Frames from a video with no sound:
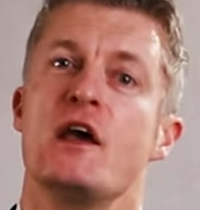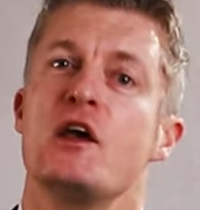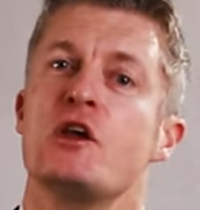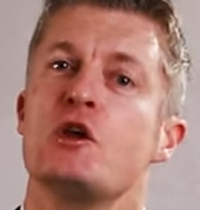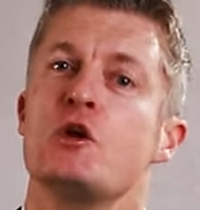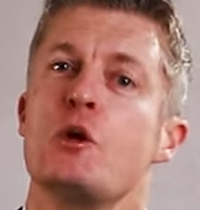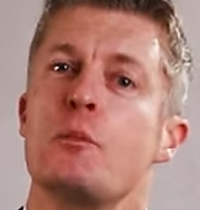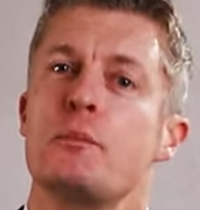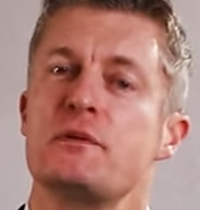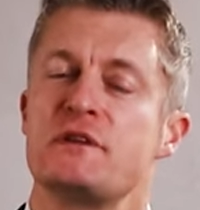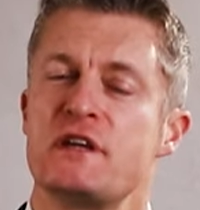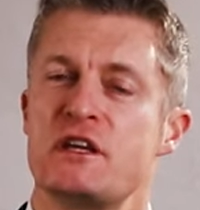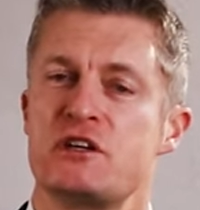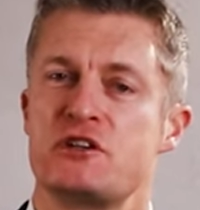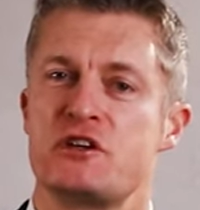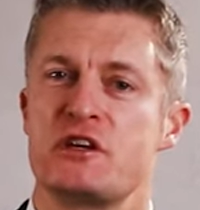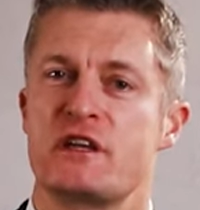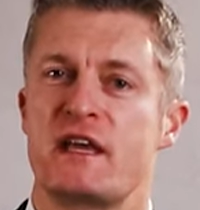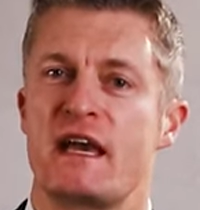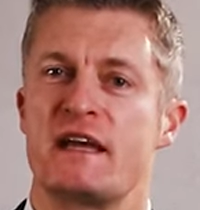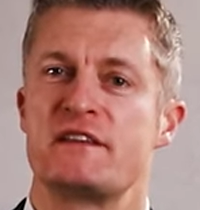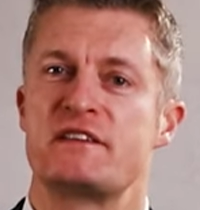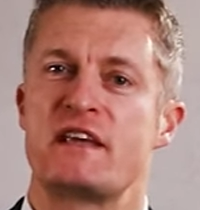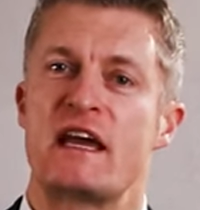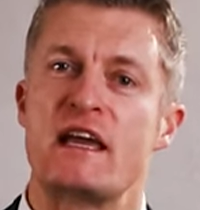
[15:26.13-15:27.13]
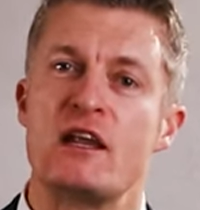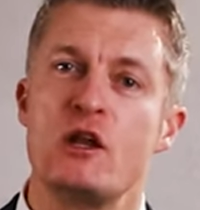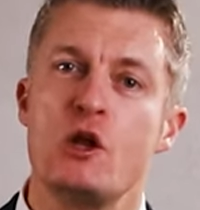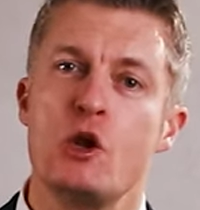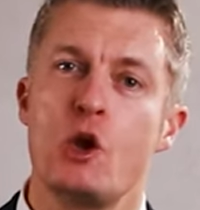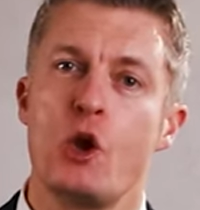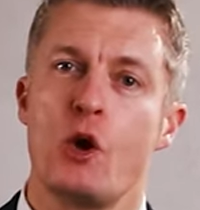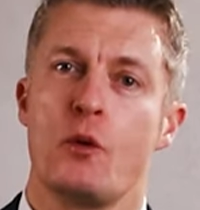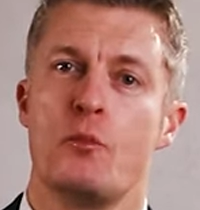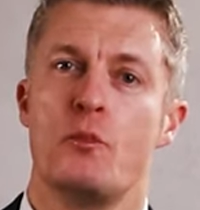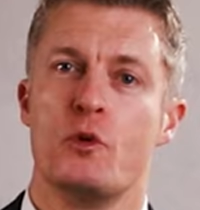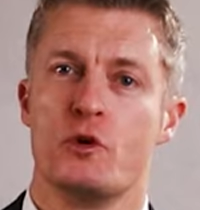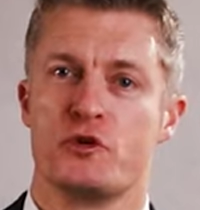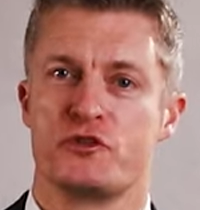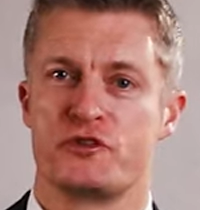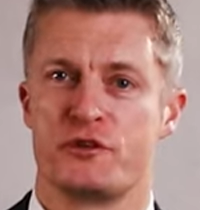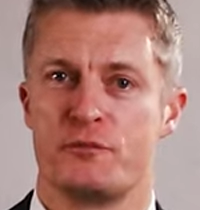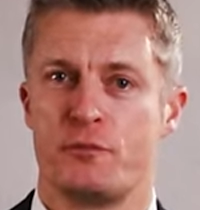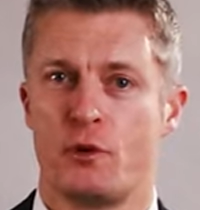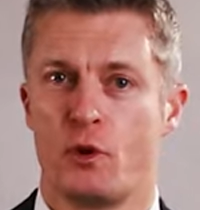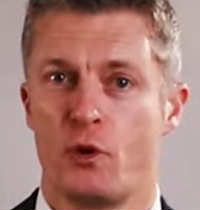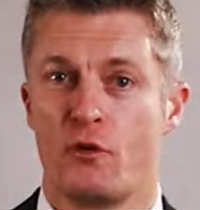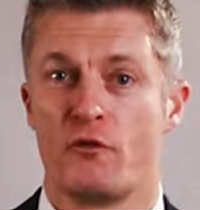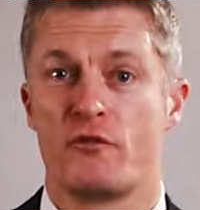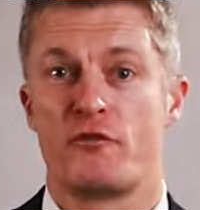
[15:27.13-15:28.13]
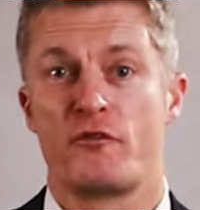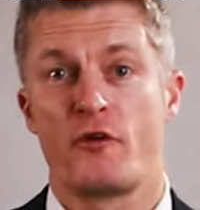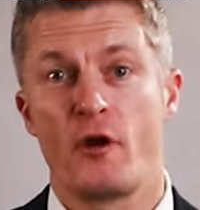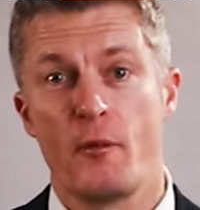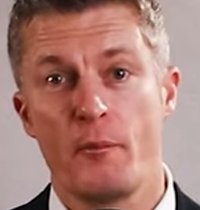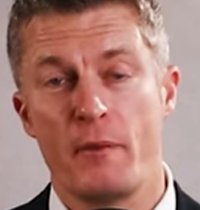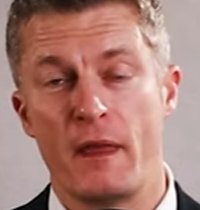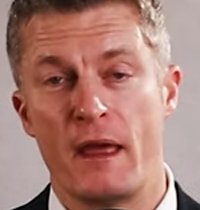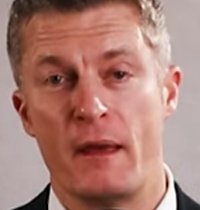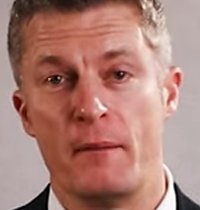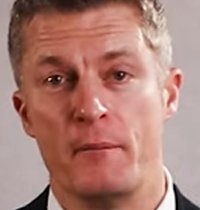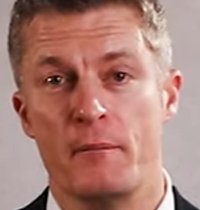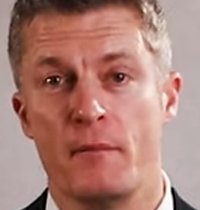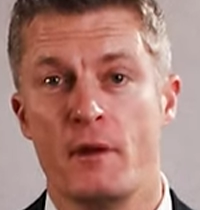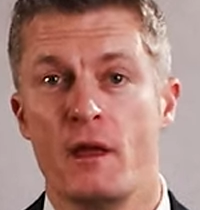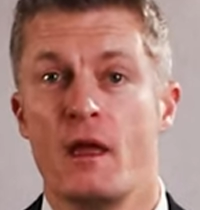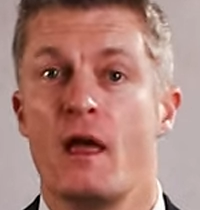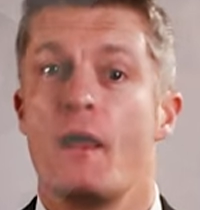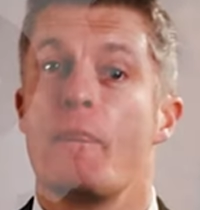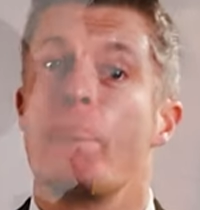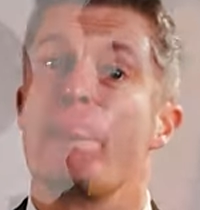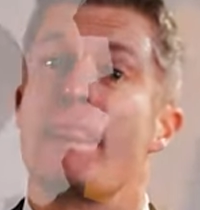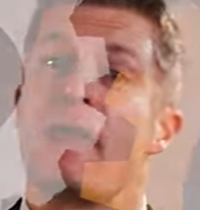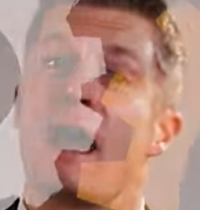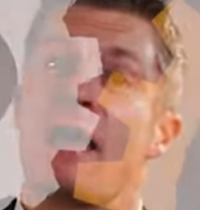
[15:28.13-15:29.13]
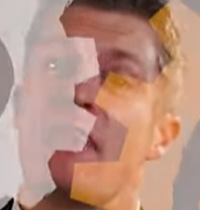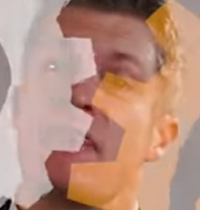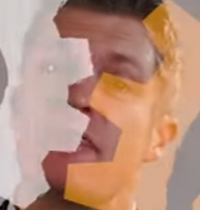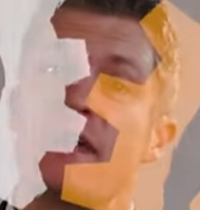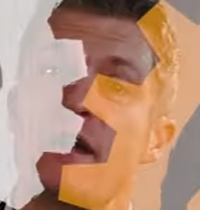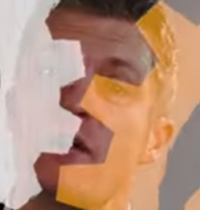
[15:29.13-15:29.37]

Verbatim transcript: You'll potentially get a lot more support from them, and